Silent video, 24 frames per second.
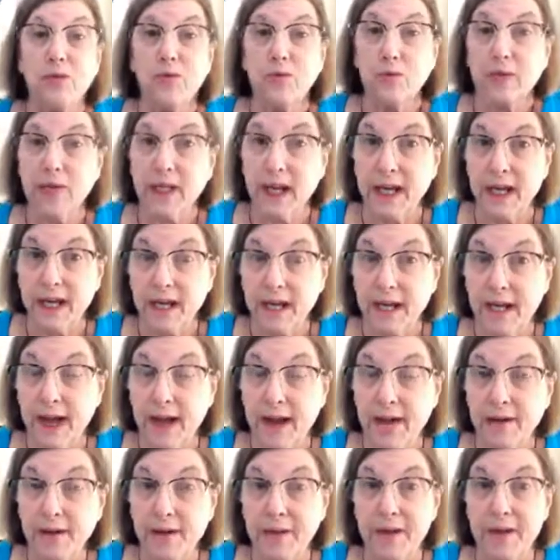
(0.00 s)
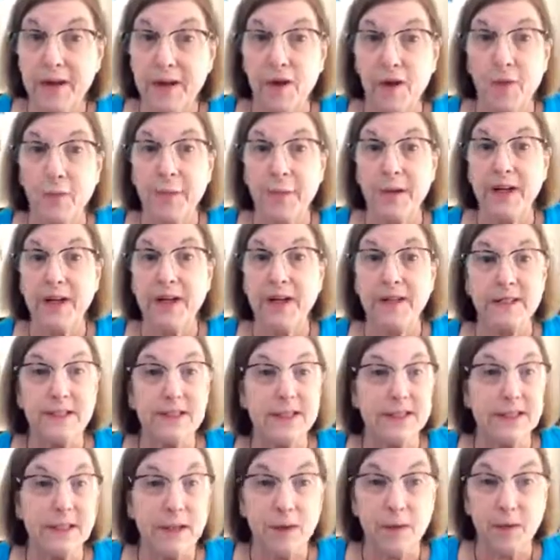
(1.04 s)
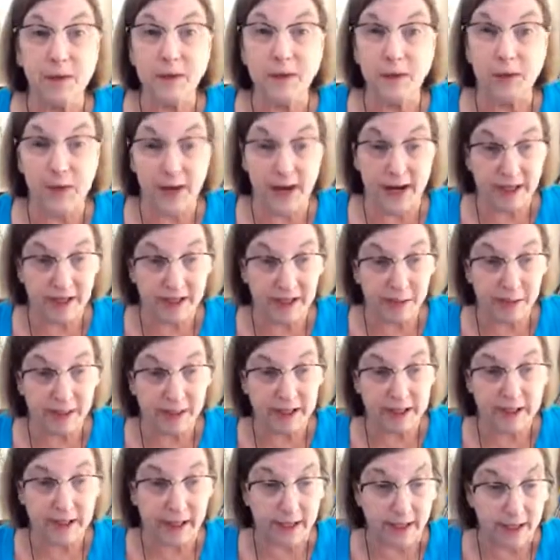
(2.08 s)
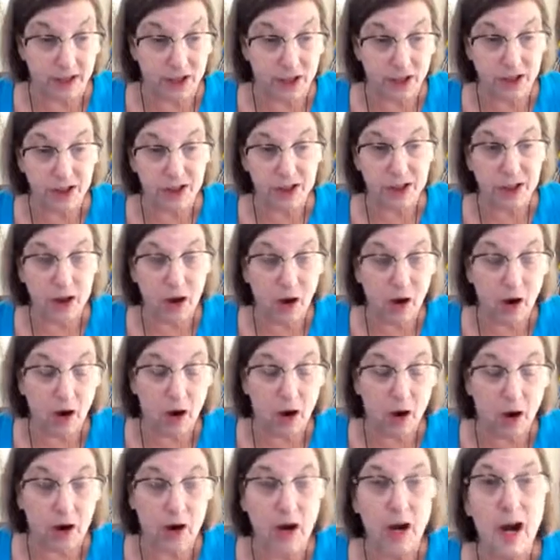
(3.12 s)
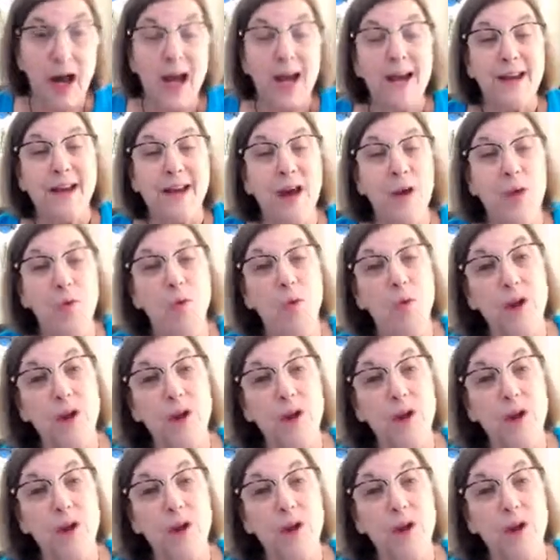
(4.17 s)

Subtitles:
get it out in the open and see what their expectations are. Now,